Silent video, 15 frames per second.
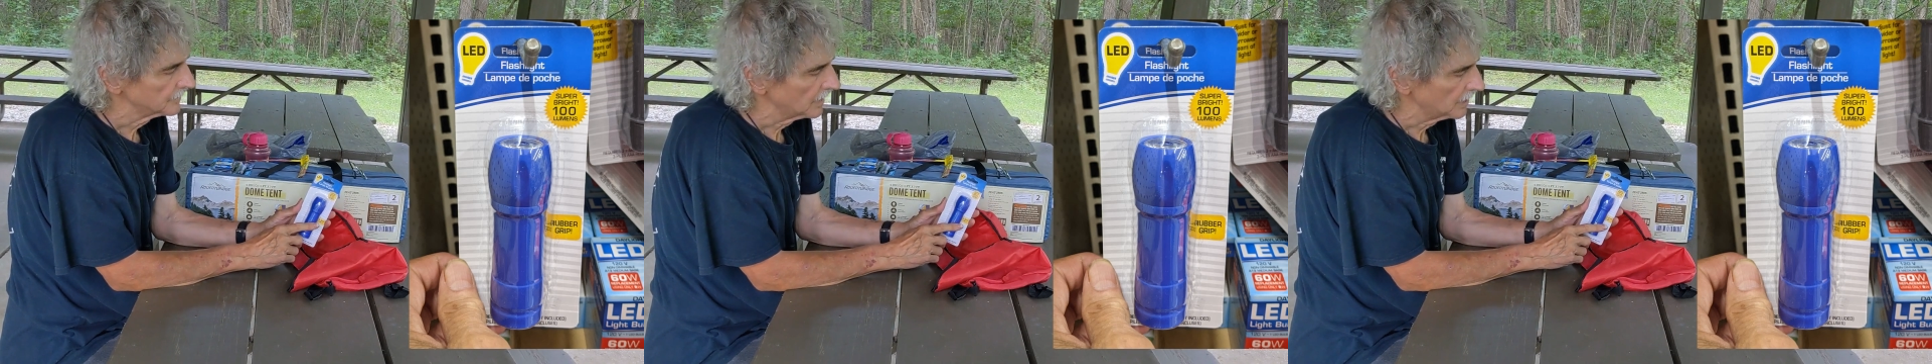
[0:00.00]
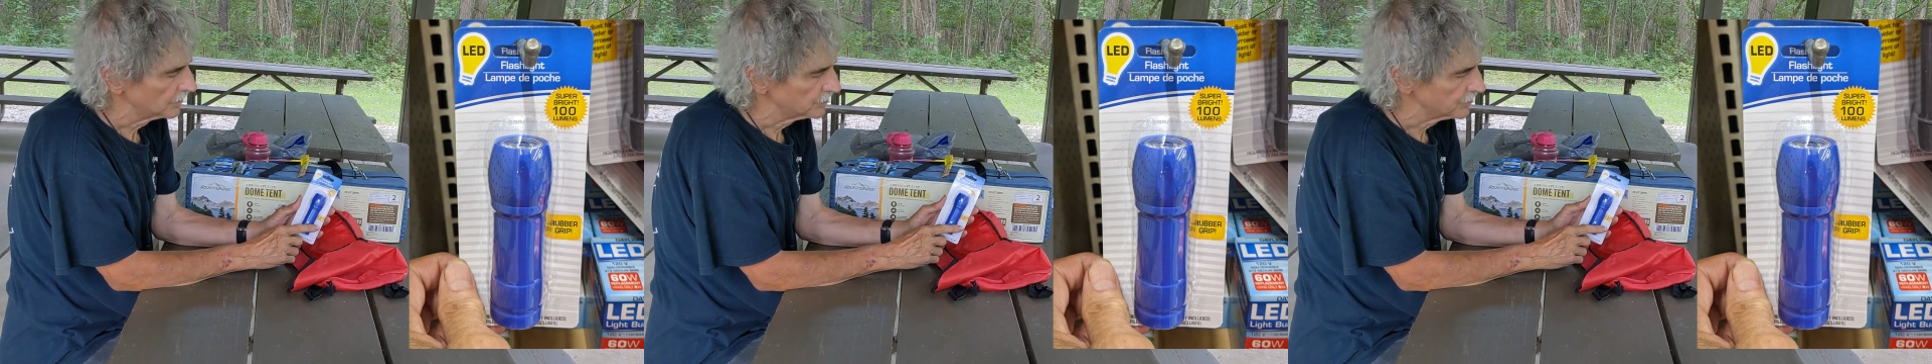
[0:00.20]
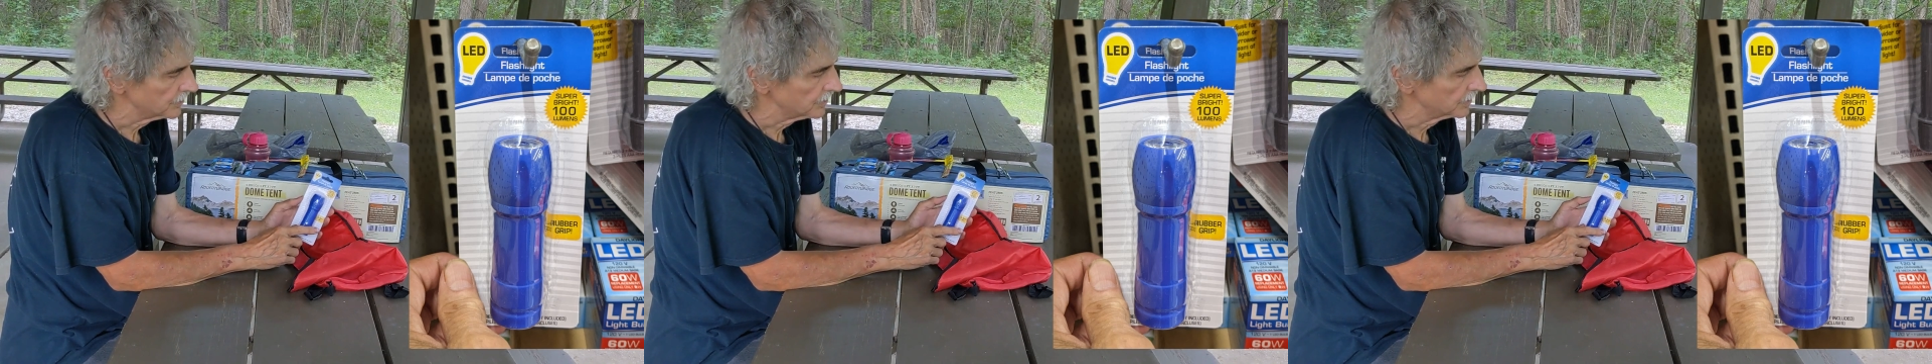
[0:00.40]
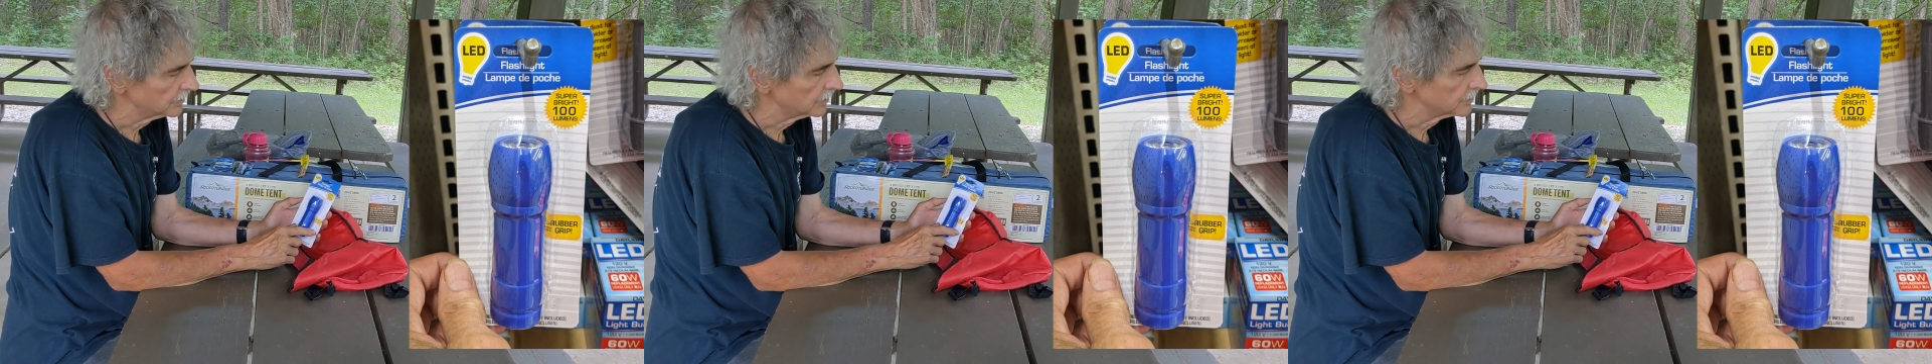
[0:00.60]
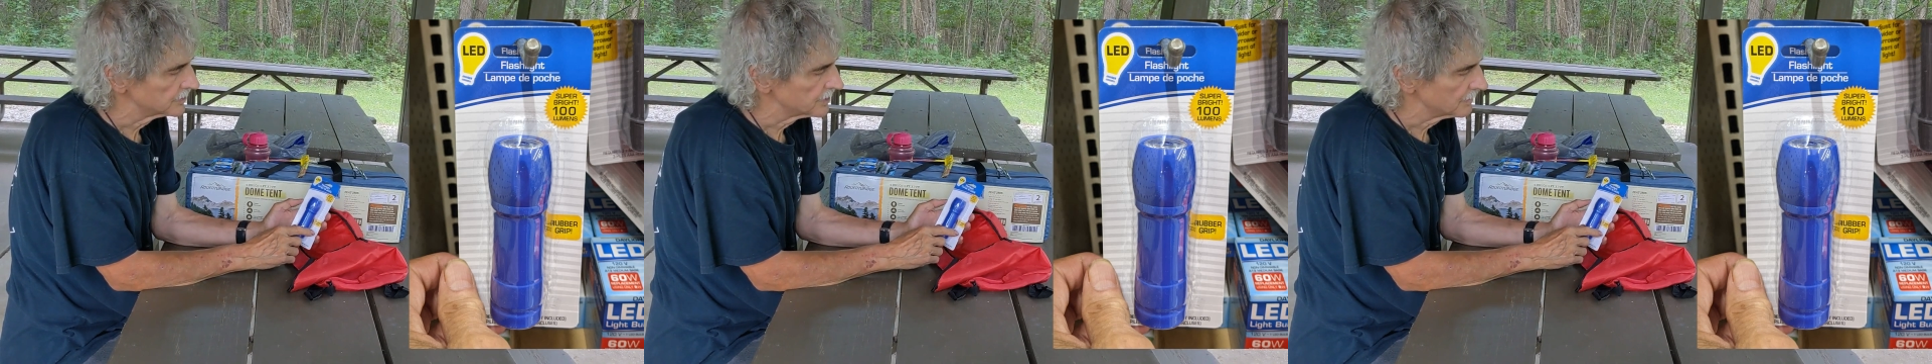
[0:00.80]
I'll show you a
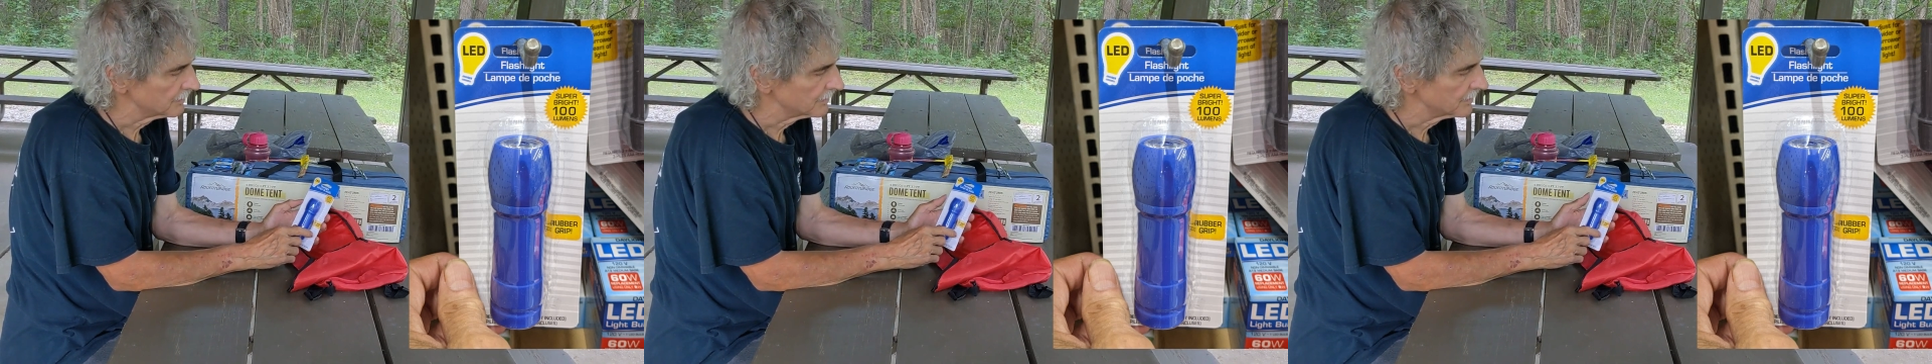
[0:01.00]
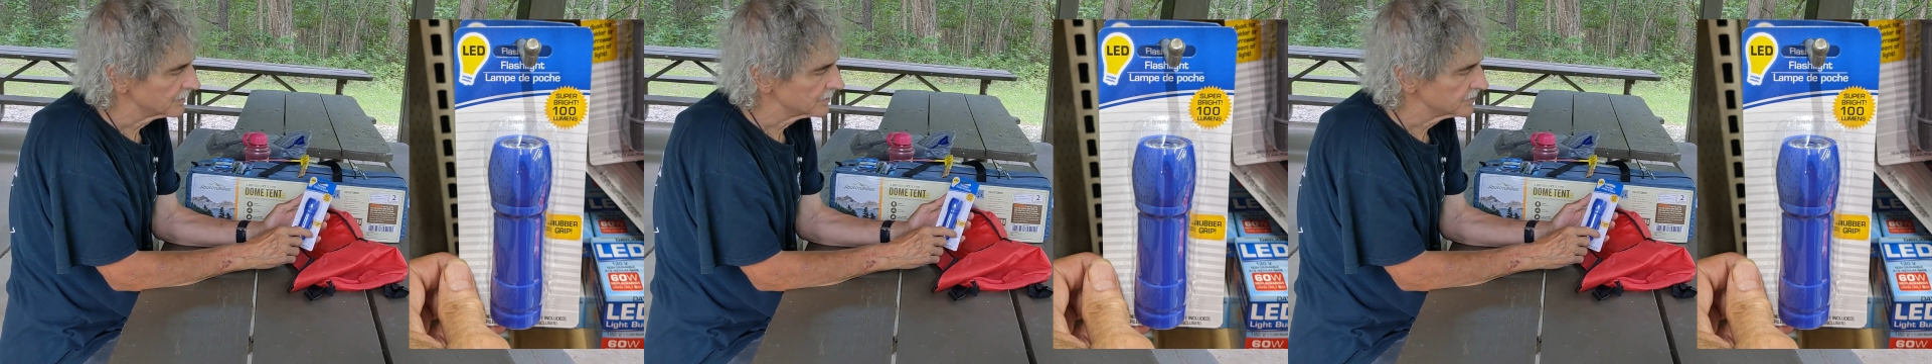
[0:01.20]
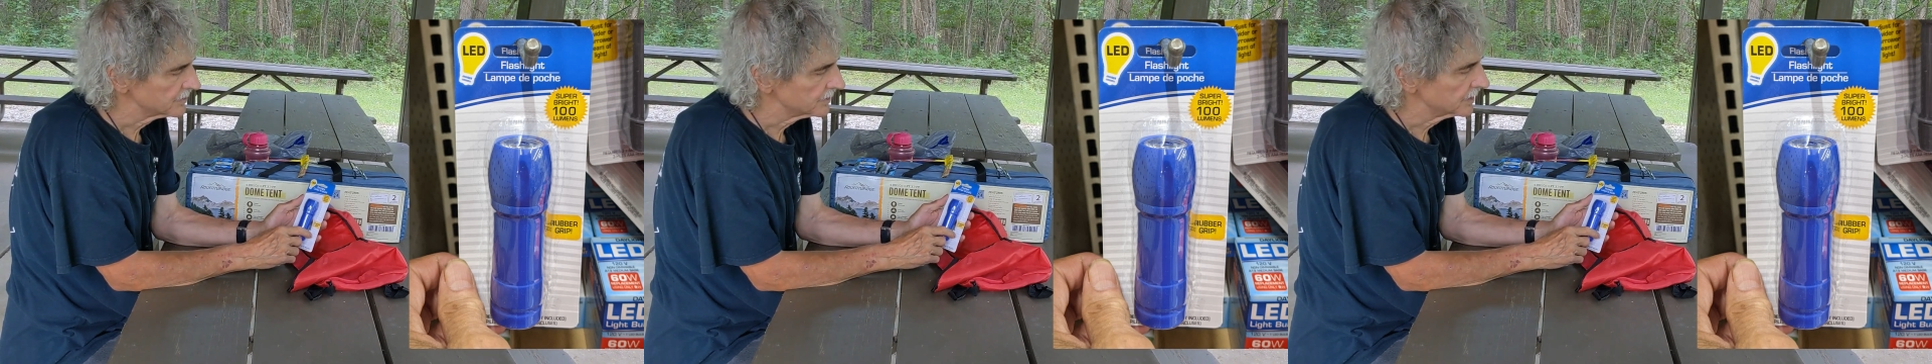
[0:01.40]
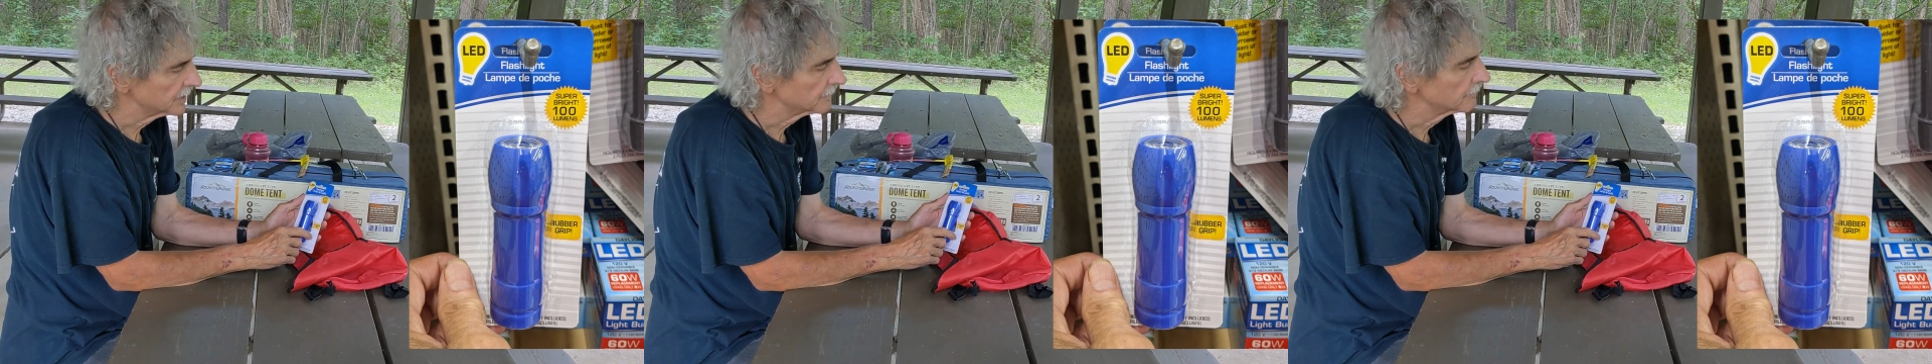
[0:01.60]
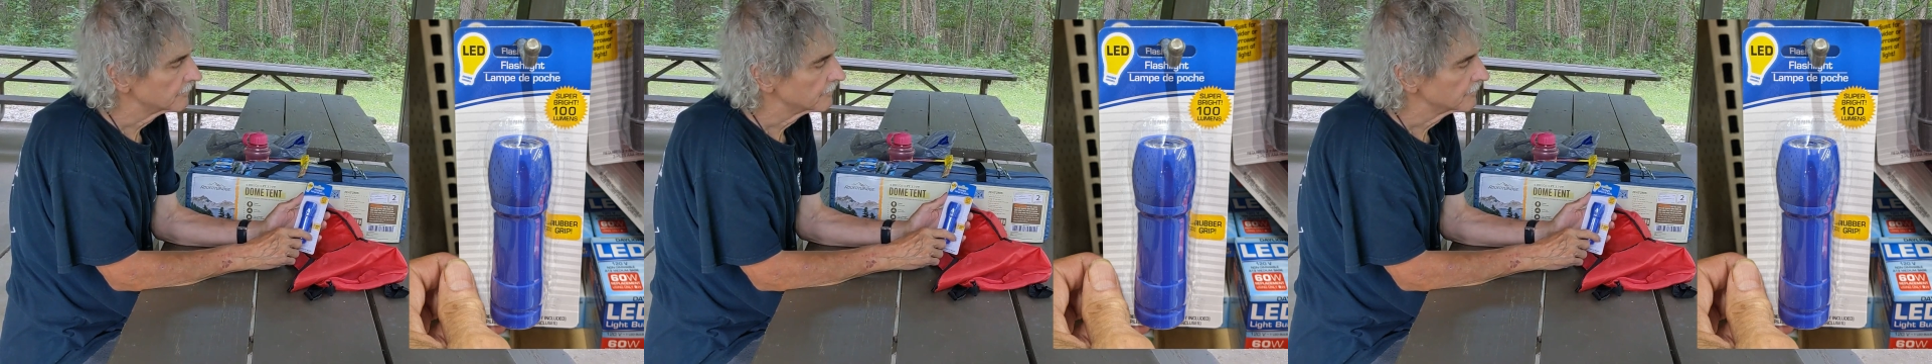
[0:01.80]
close-up of this
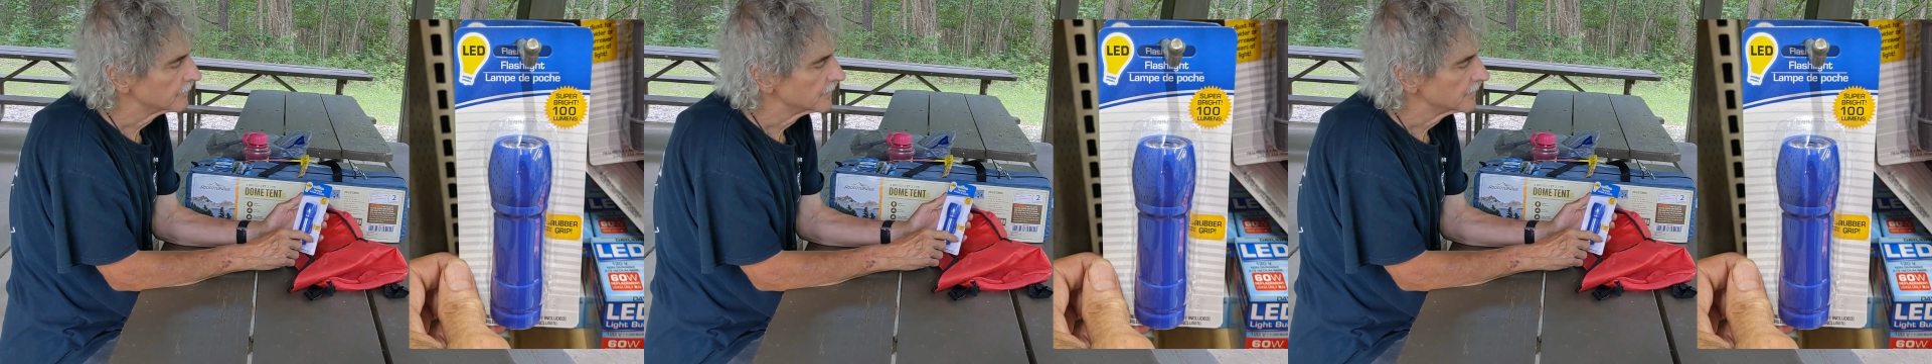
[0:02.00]
thing.